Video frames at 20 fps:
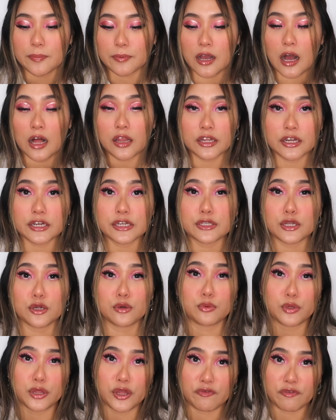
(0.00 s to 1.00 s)
colors
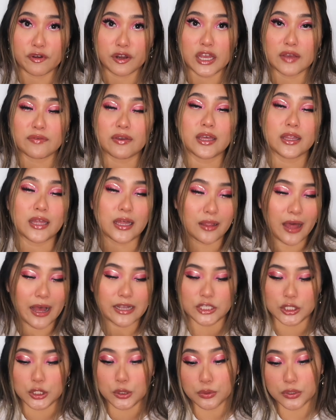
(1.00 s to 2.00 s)
are really forgiving and they
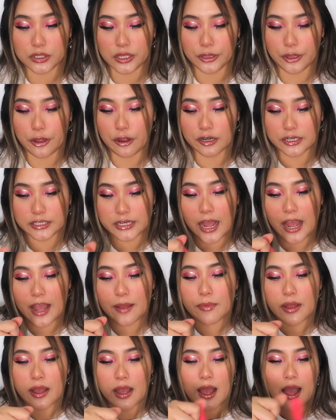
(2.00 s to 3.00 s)
last a really long time.